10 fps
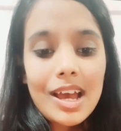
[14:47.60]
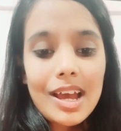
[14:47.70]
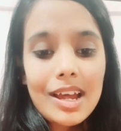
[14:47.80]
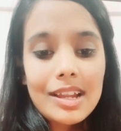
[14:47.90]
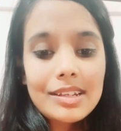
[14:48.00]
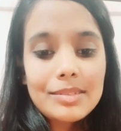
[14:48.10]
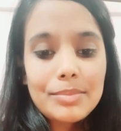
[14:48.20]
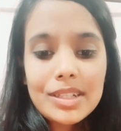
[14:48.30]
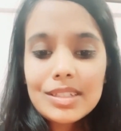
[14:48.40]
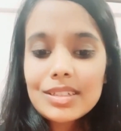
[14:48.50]

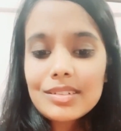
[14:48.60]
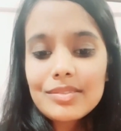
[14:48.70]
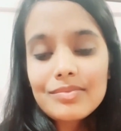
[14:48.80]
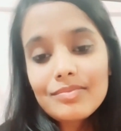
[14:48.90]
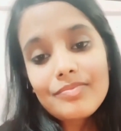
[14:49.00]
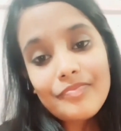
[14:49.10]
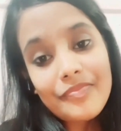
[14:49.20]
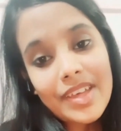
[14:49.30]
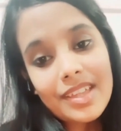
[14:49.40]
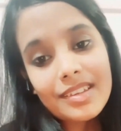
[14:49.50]
But
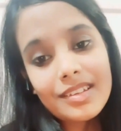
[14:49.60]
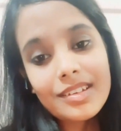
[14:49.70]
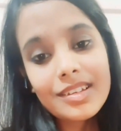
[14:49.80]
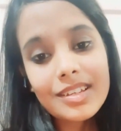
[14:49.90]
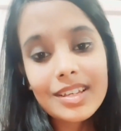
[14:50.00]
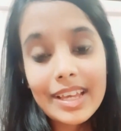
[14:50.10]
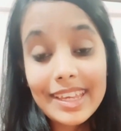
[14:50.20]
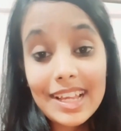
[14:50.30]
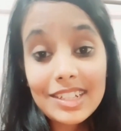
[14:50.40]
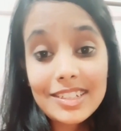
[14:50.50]
then
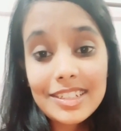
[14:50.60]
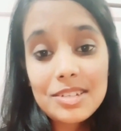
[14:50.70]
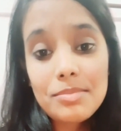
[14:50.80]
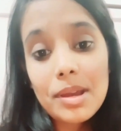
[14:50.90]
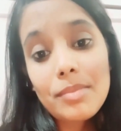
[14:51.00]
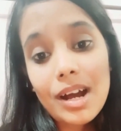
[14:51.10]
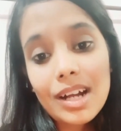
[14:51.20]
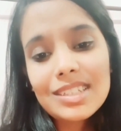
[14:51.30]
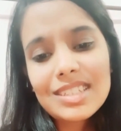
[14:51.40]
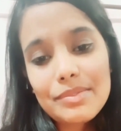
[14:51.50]
calculated my
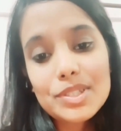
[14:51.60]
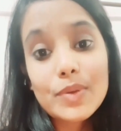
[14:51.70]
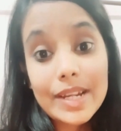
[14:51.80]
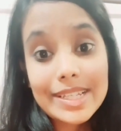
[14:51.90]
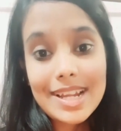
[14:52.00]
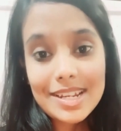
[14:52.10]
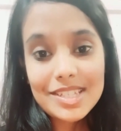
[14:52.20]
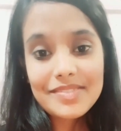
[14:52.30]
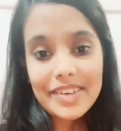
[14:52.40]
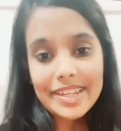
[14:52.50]
marks, I was quite
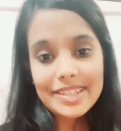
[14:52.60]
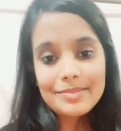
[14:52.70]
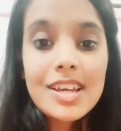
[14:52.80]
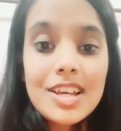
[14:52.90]
satisfied.